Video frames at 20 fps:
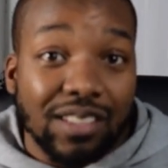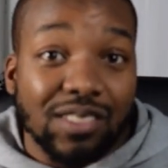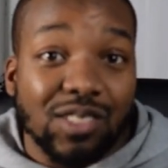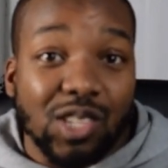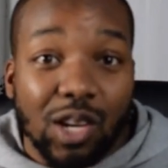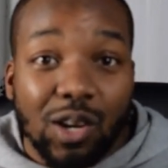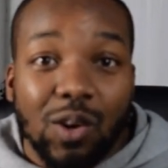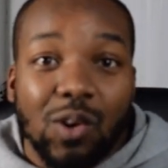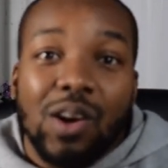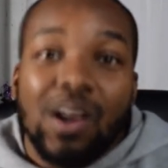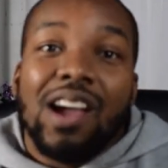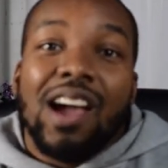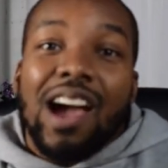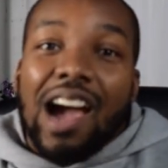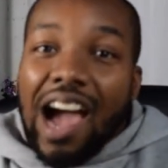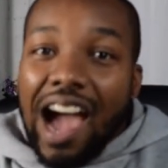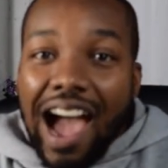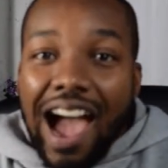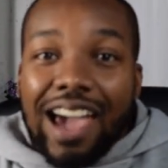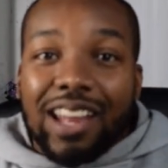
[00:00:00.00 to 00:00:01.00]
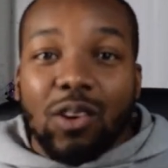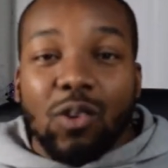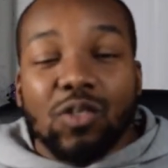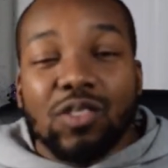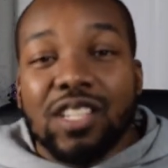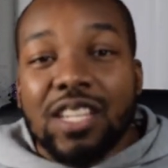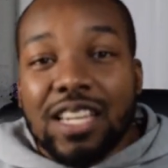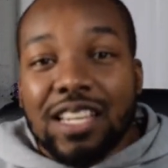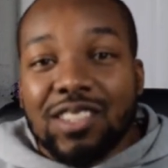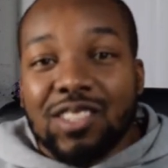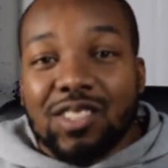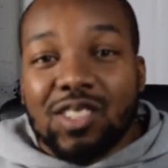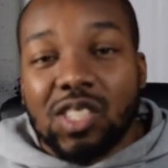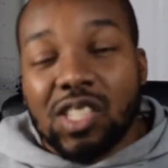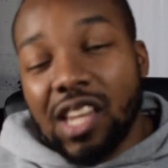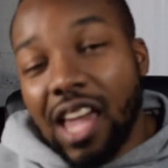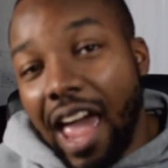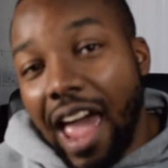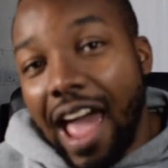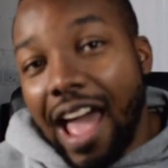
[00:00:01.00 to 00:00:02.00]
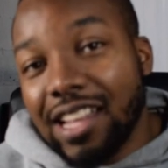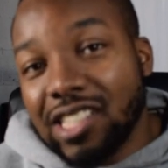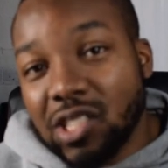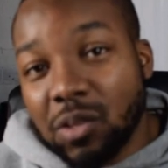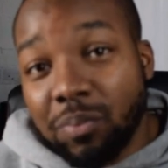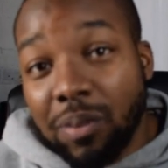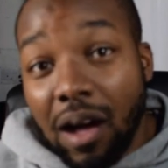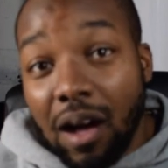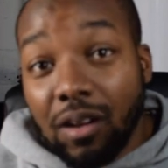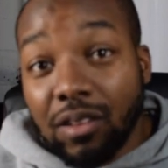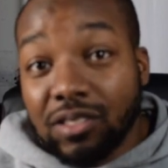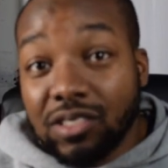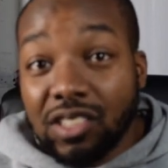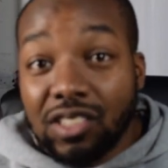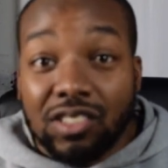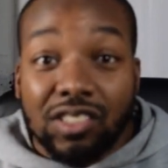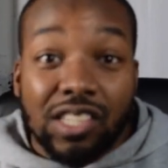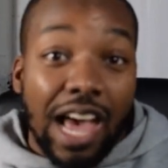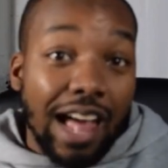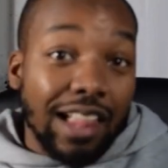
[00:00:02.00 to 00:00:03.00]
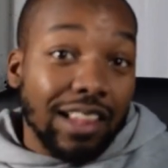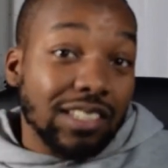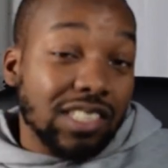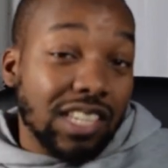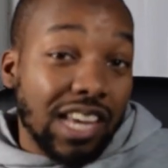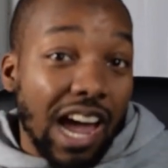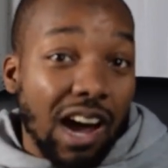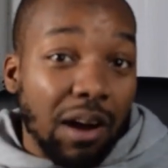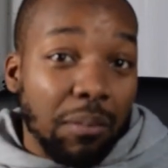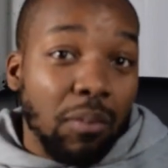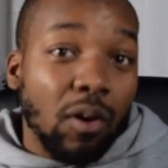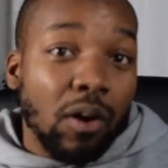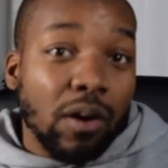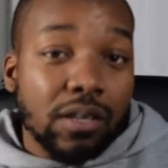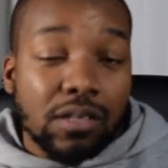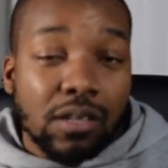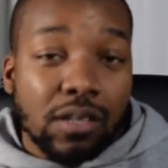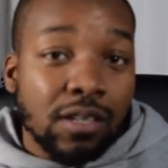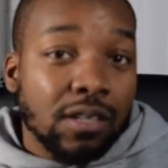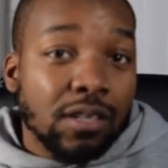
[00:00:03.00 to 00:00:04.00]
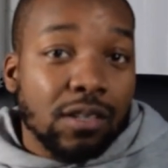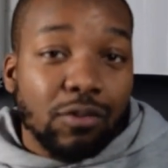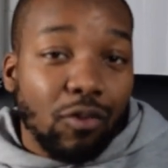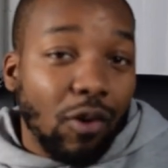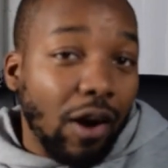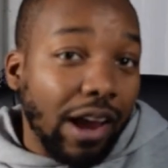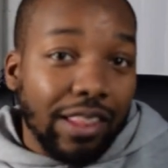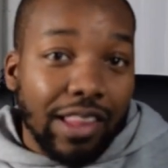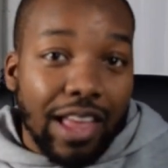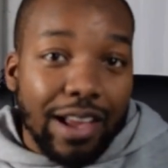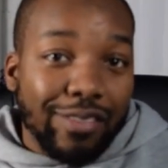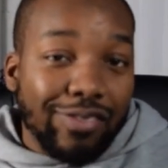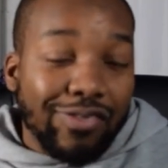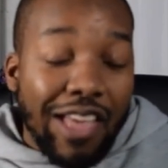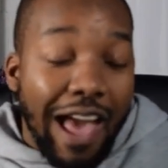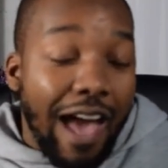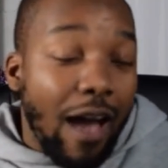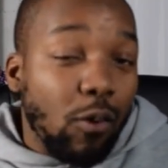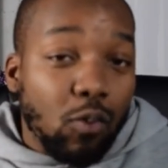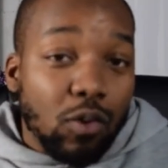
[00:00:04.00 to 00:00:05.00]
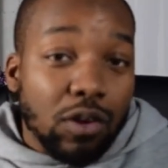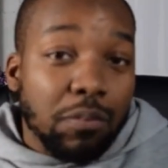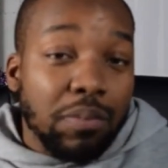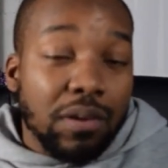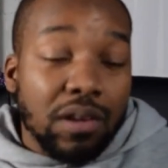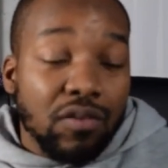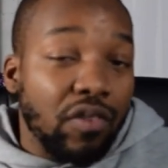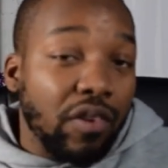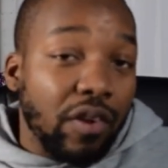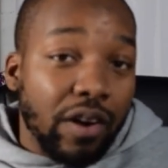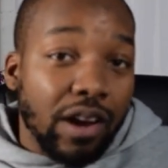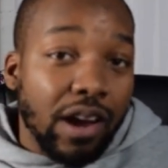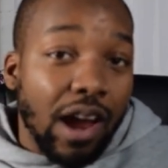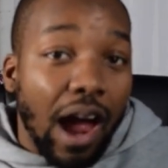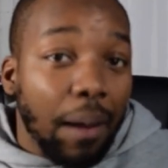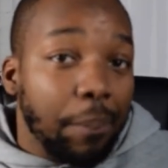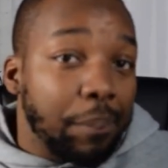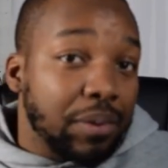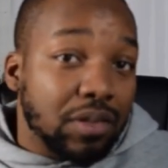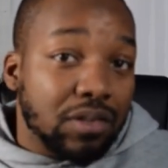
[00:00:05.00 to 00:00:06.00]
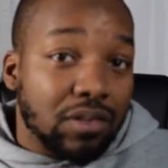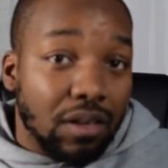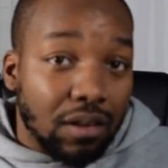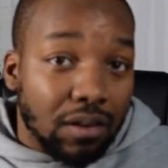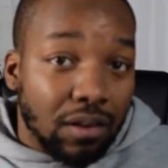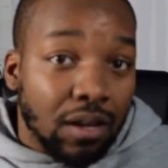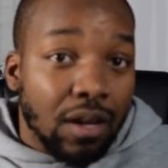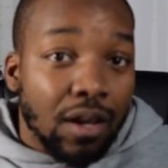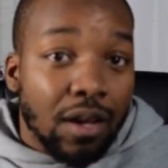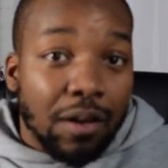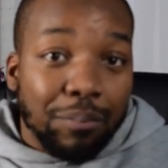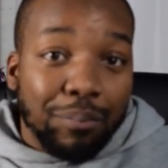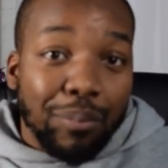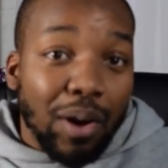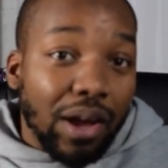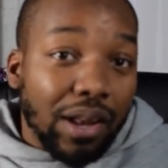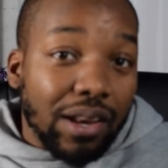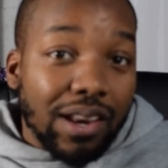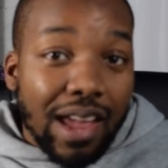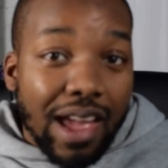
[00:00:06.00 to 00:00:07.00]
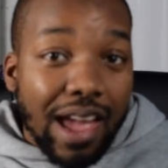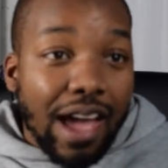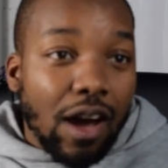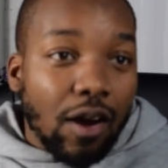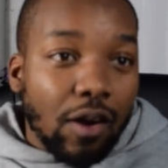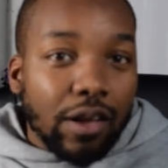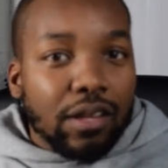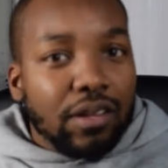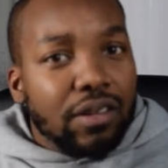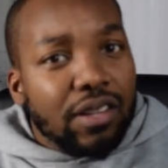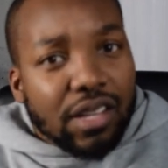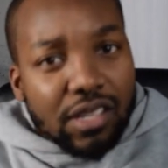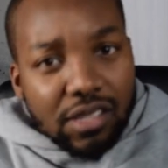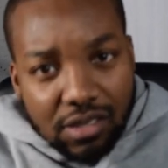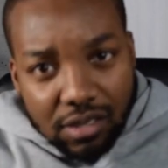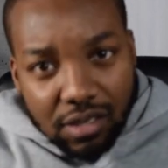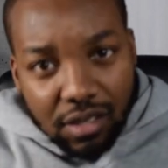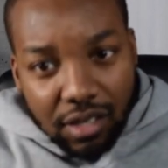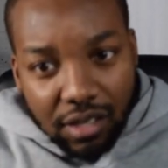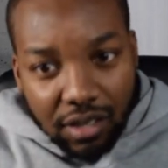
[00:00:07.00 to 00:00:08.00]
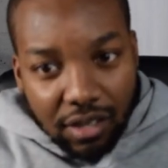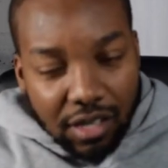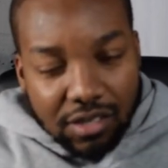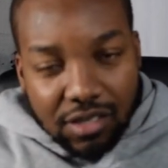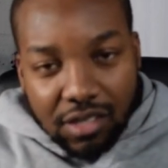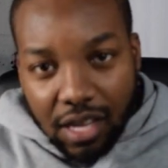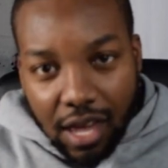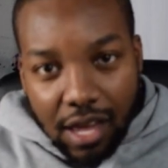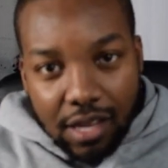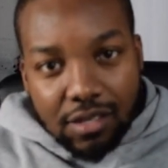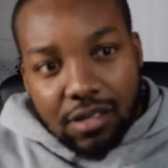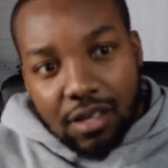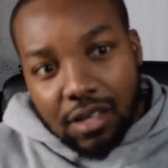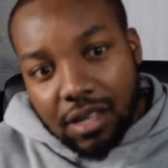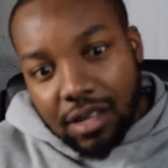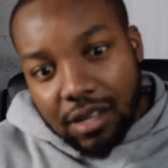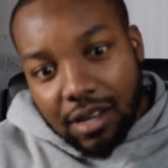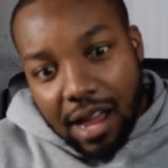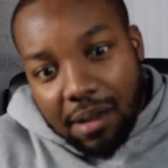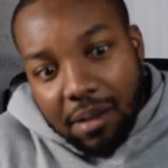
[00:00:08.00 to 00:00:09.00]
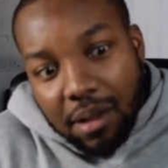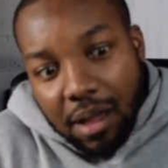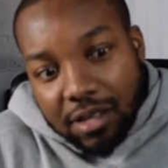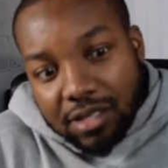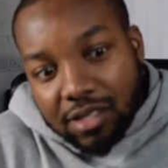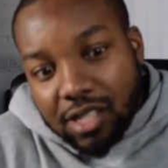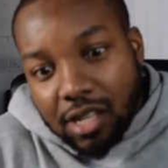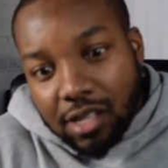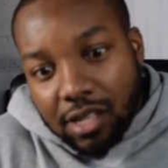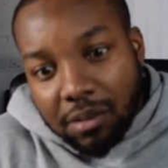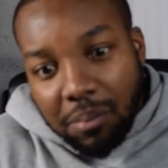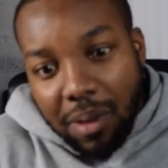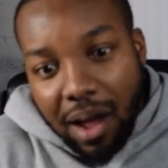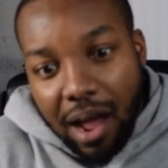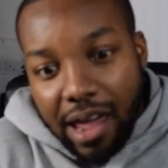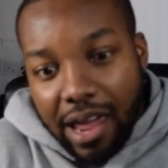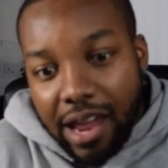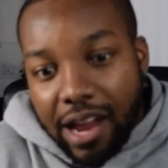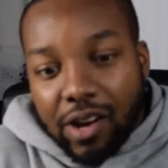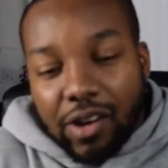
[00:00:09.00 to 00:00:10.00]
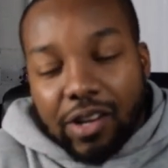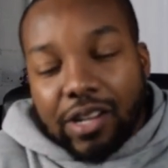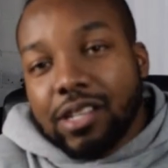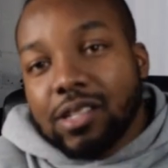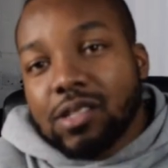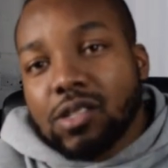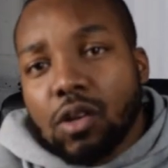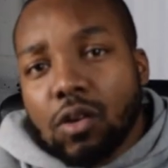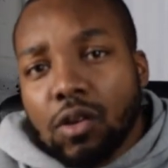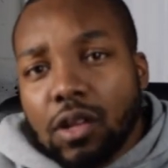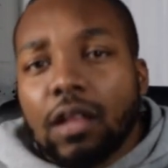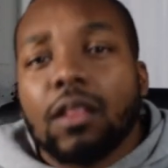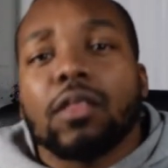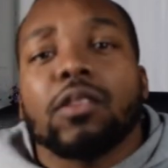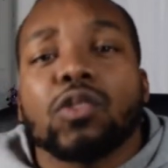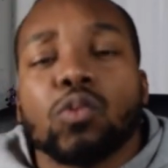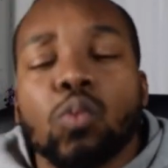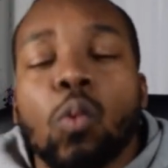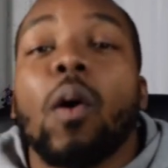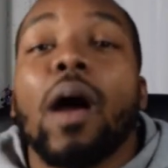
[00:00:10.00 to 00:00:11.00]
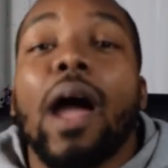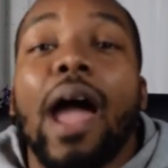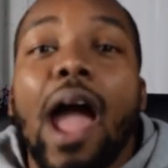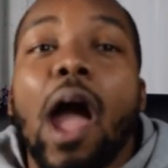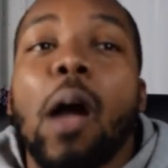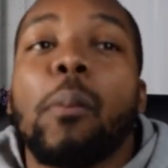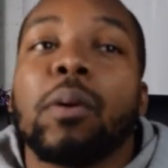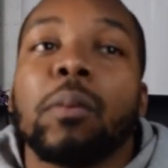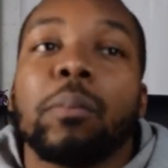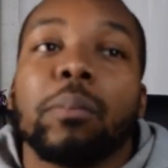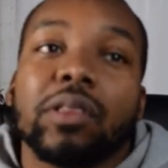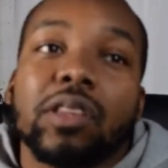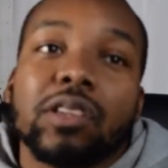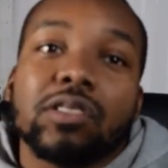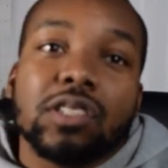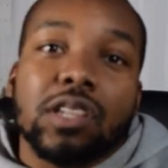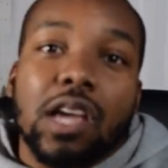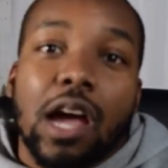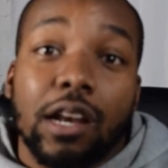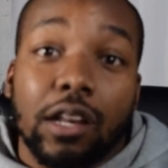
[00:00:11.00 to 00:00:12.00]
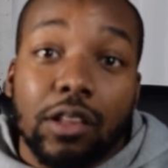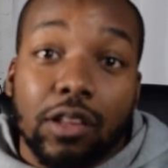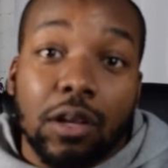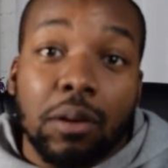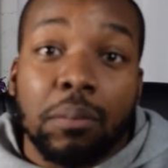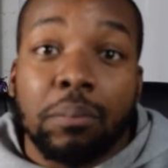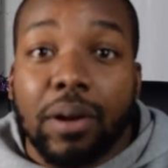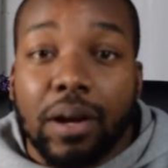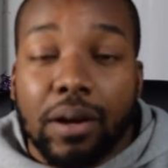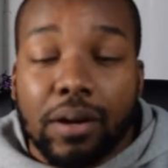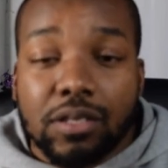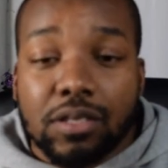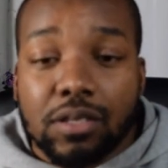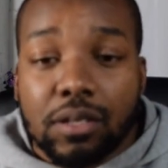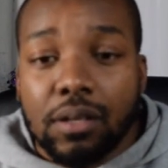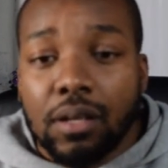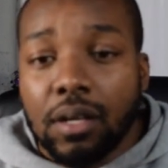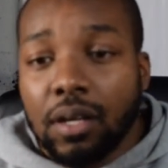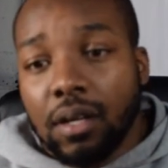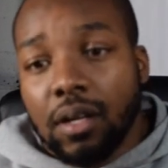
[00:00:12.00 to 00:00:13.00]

So I don't need to see ads about the Dallas Cowboys, right? Like that would be very opposite. But now in this case, again, I still in my area, so this won't happen. But this is kind of the comparison.